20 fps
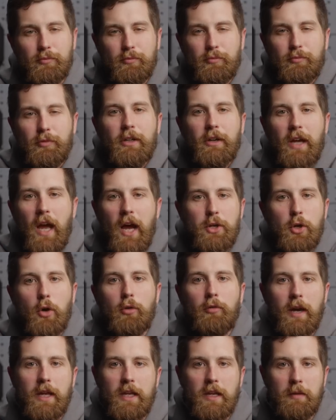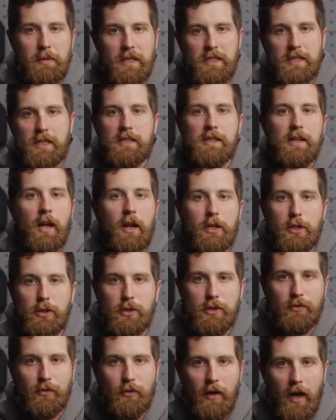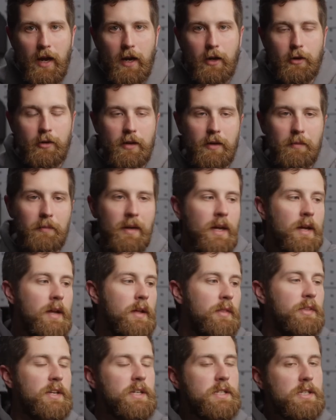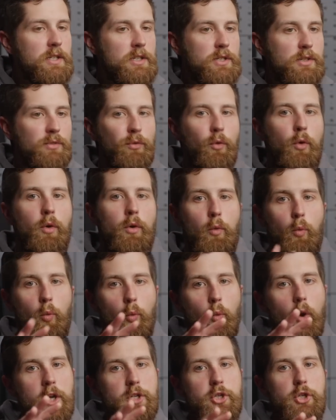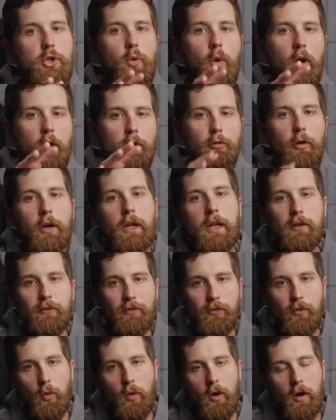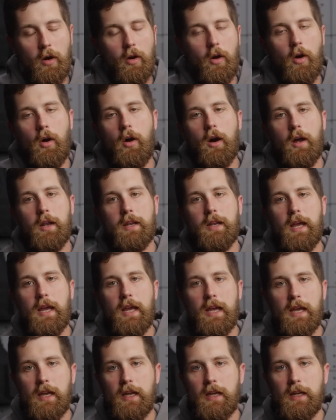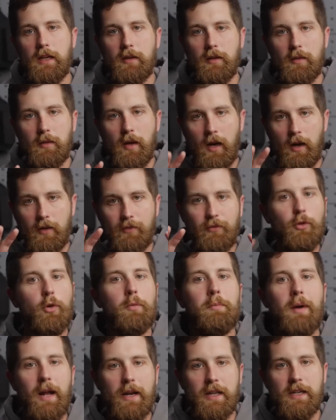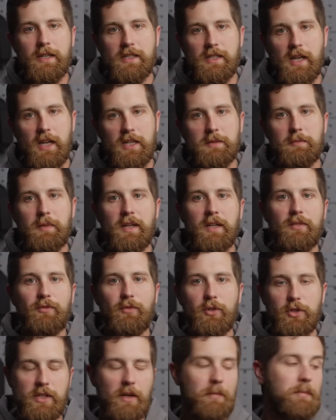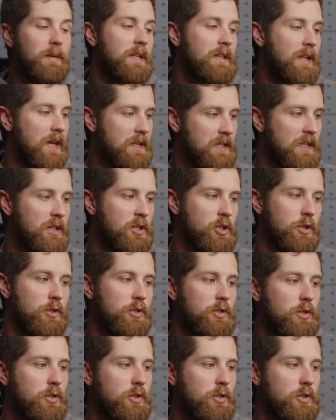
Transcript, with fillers: Really, I don't like it because it's not a useful acronym. This is for what you are looking for on a uh, full body assessment for somebody that's injured.